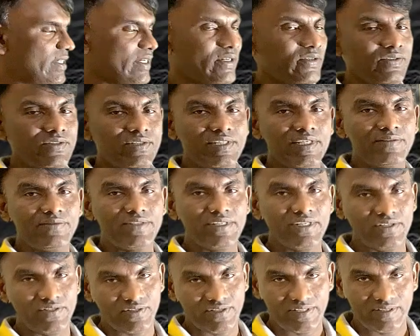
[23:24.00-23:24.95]
use
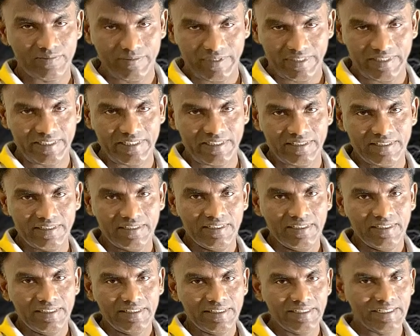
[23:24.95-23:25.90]
substitution method.
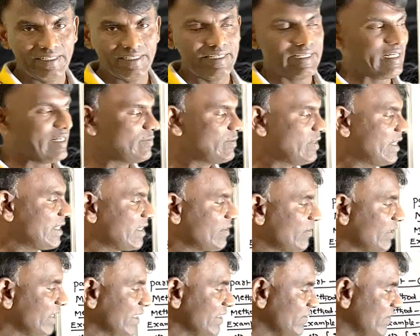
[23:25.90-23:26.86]
The denominator
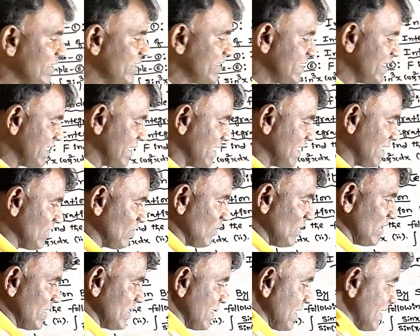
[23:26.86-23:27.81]
value is there now. What is the